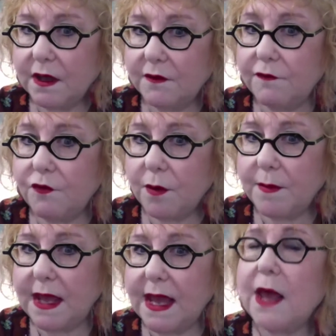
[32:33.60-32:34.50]
for
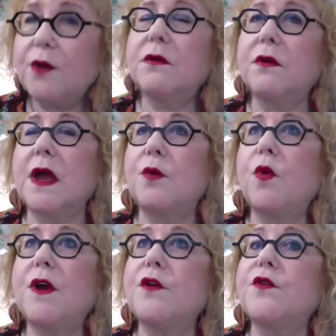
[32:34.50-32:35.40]
me, and
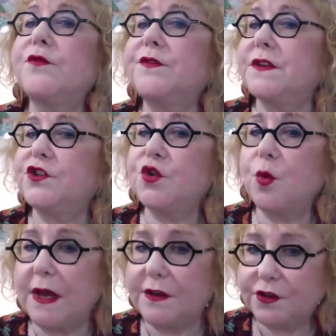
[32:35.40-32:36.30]
what are those
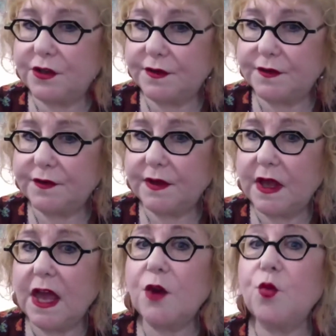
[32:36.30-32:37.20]
situations,
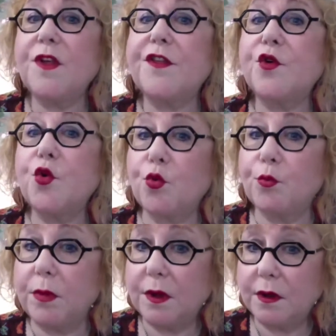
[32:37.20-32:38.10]
and with
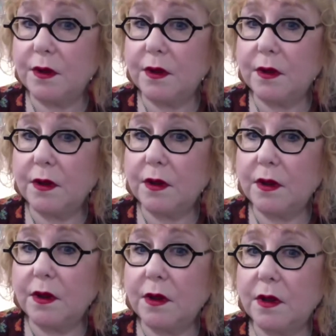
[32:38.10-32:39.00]
whom.
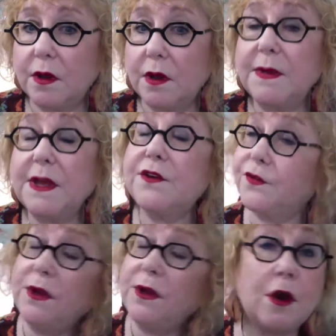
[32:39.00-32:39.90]
Because,
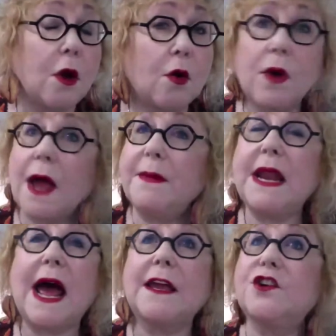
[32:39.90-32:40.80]

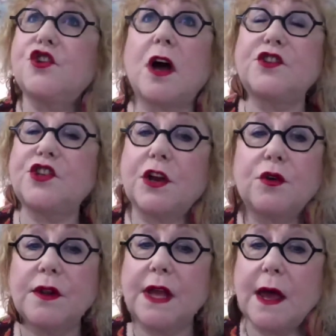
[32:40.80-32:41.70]
I can talk
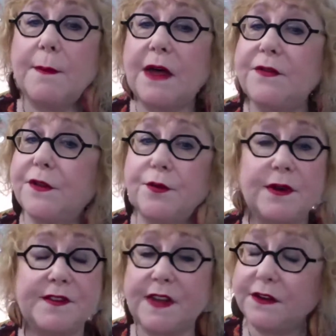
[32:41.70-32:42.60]
generally about the 3
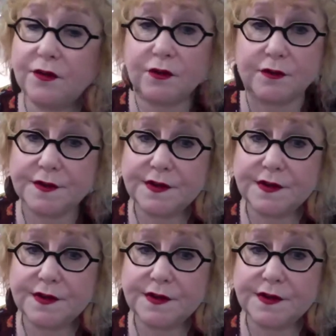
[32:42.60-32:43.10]
centers.